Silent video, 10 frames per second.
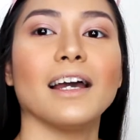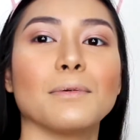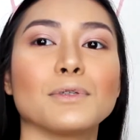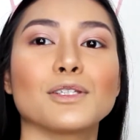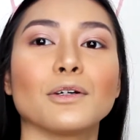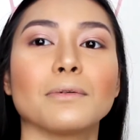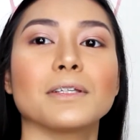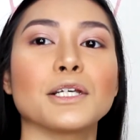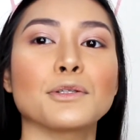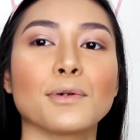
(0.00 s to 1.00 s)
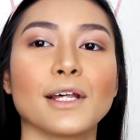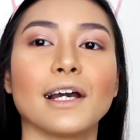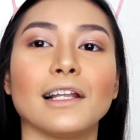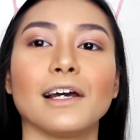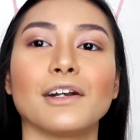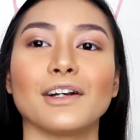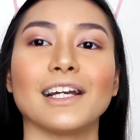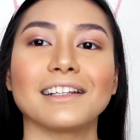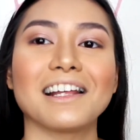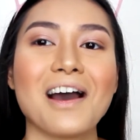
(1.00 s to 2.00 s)
I am so obsessed with highlighter
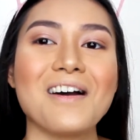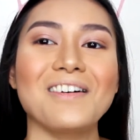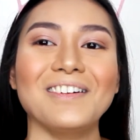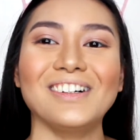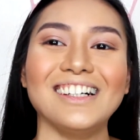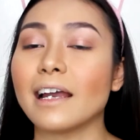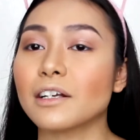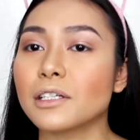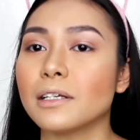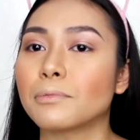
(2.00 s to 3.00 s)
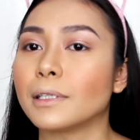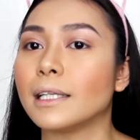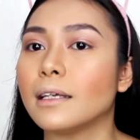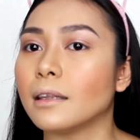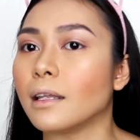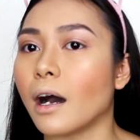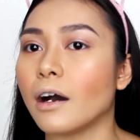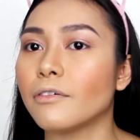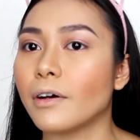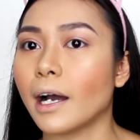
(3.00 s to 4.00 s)
right now. I actually really
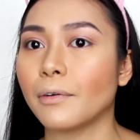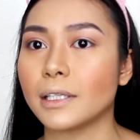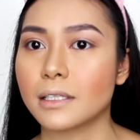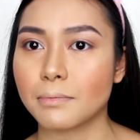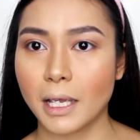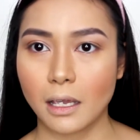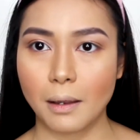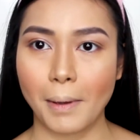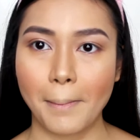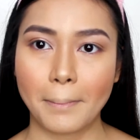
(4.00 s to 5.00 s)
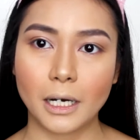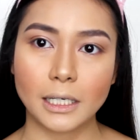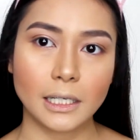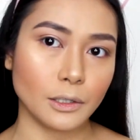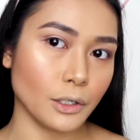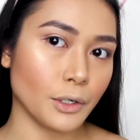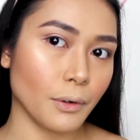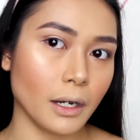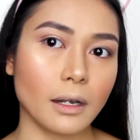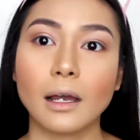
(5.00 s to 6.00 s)
love how it's making my body look
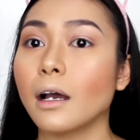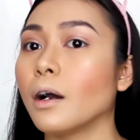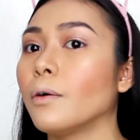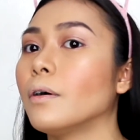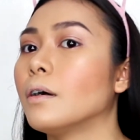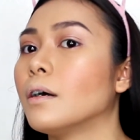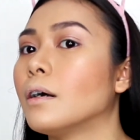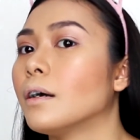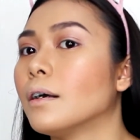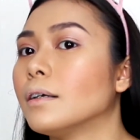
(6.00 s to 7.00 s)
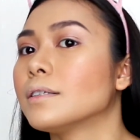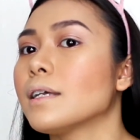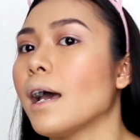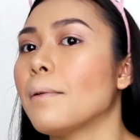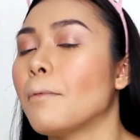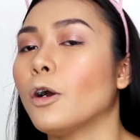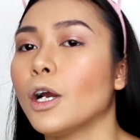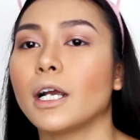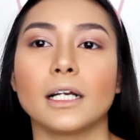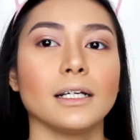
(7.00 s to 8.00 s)
right now. Let's add
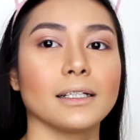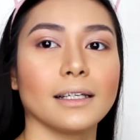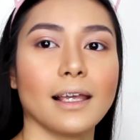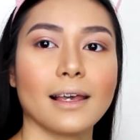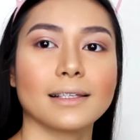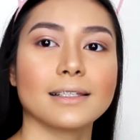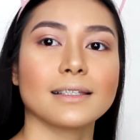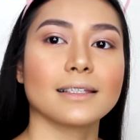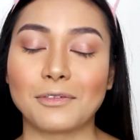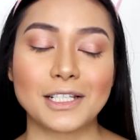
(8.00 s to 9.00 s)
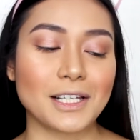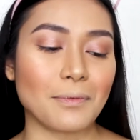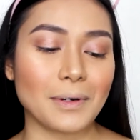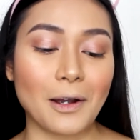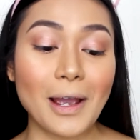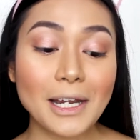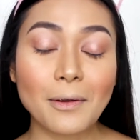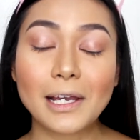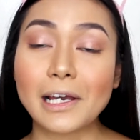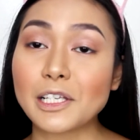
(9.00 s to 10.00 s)
more. Yes. I have to stop now.
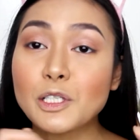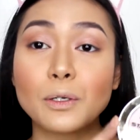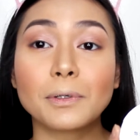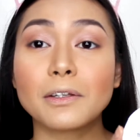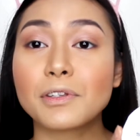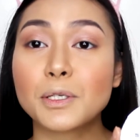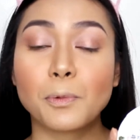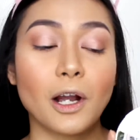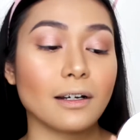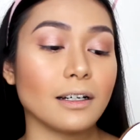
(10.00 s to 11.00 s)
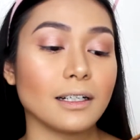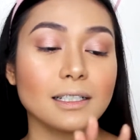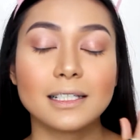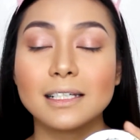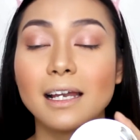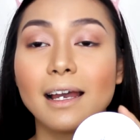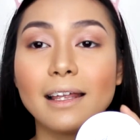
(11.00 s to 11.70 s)
Anyway, I super love this product.